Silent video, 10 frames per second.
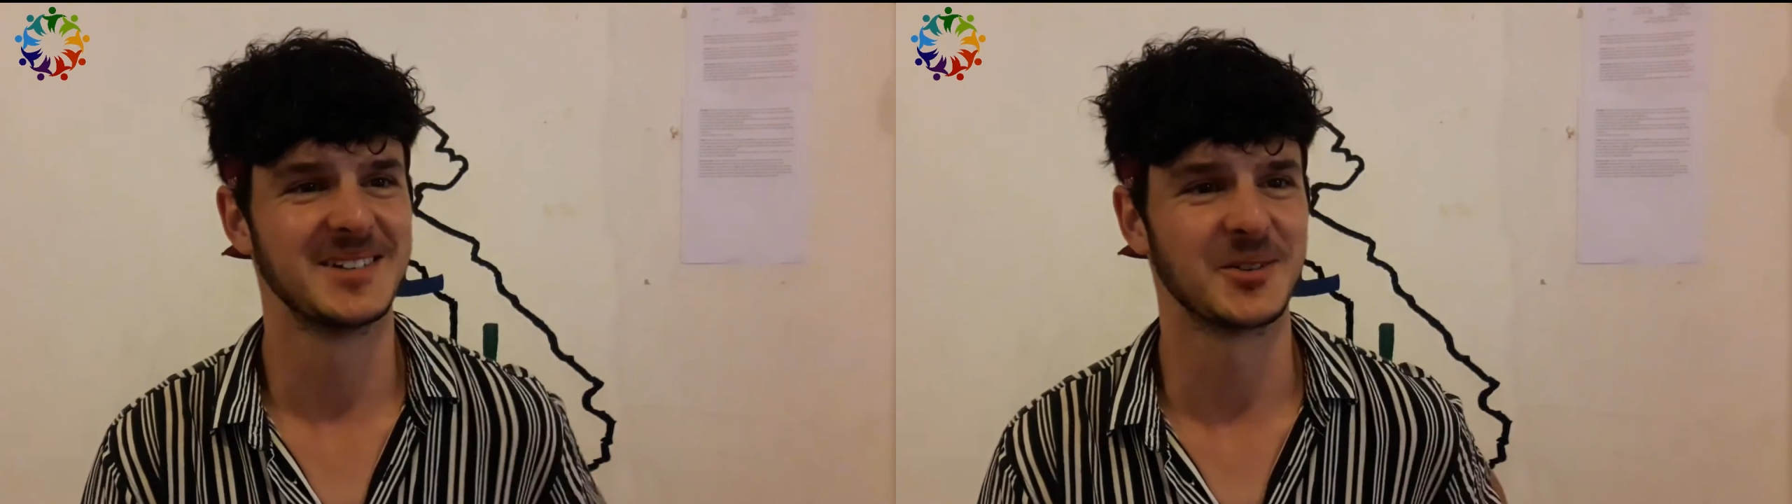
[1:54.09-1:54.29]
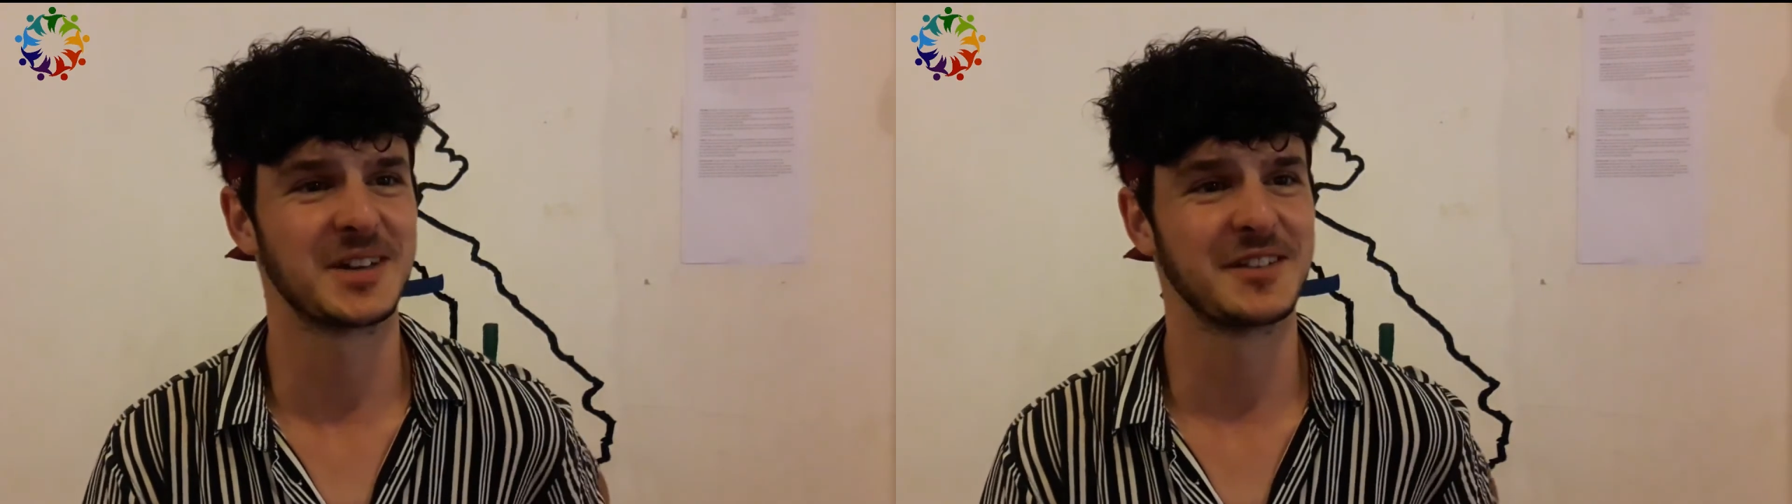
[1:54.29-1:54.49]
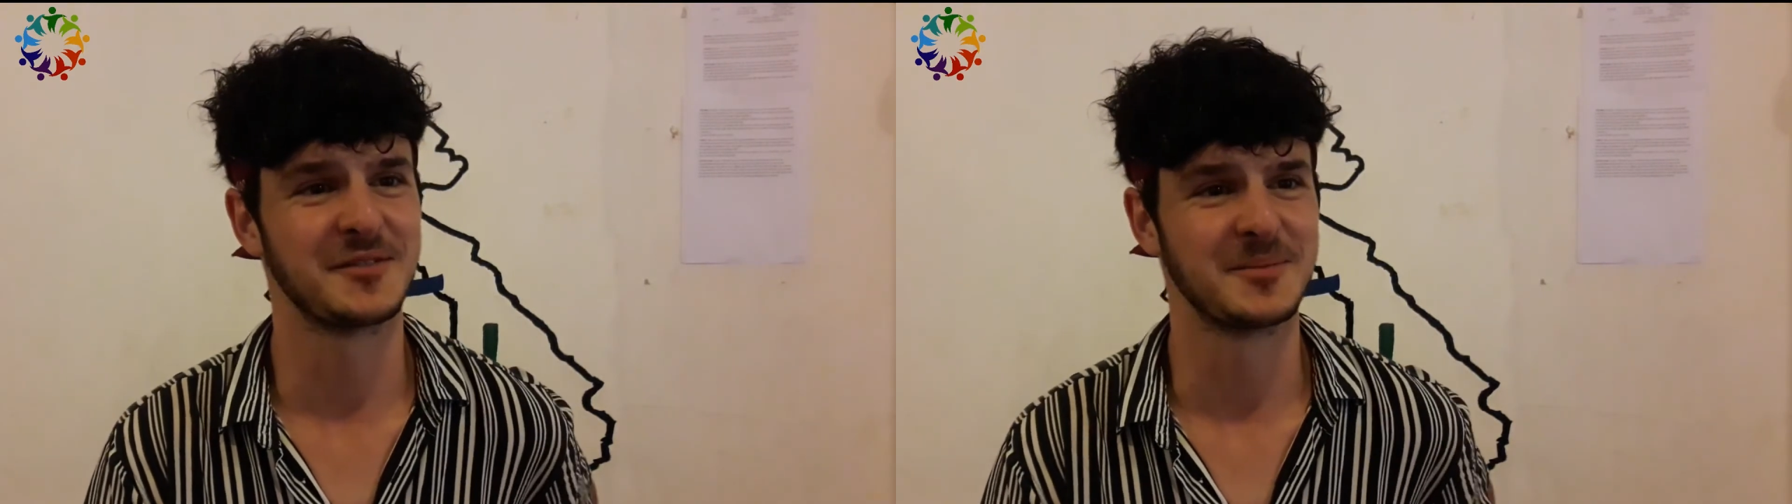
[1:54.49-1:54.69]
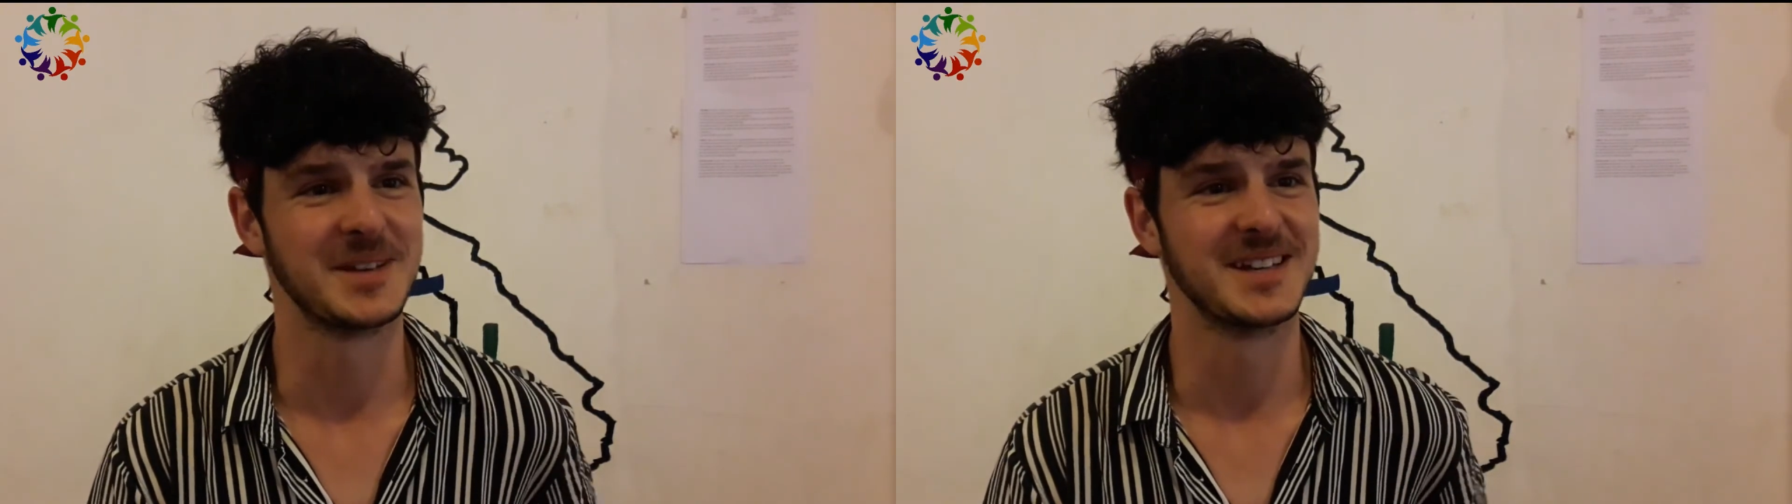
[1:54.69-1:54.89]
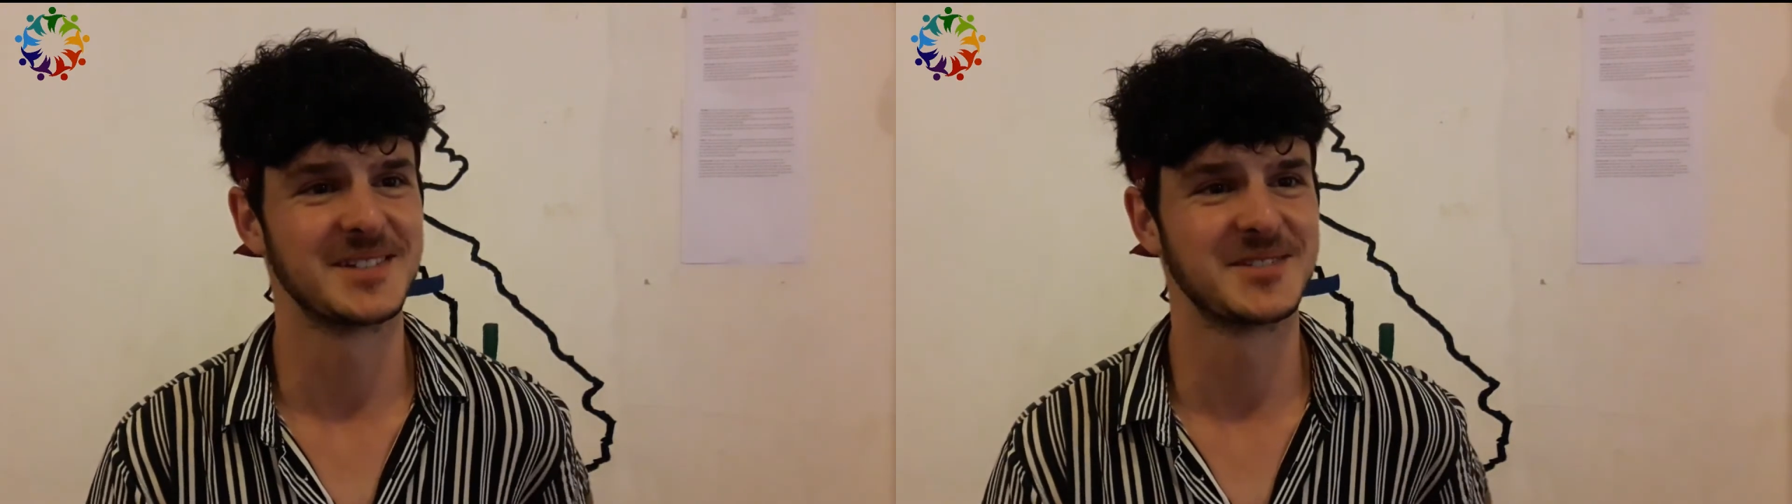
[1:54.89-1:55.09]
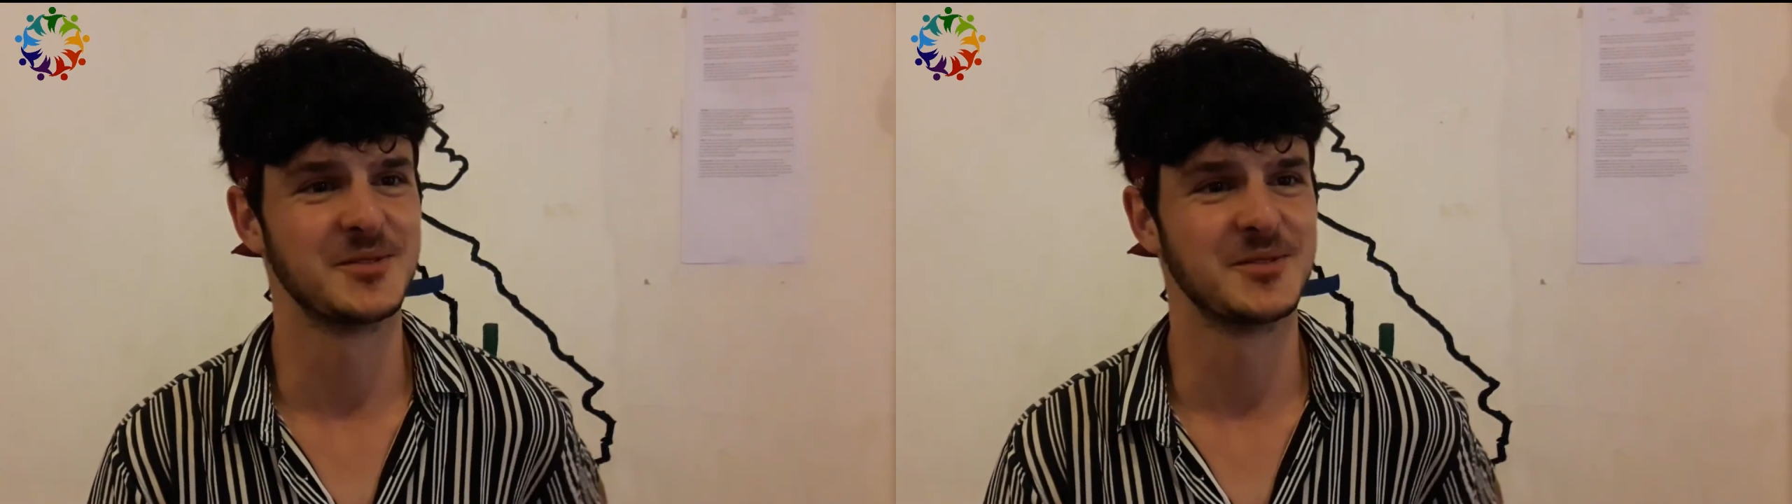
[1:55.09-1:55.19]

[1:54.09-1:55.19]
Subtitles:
not giving me too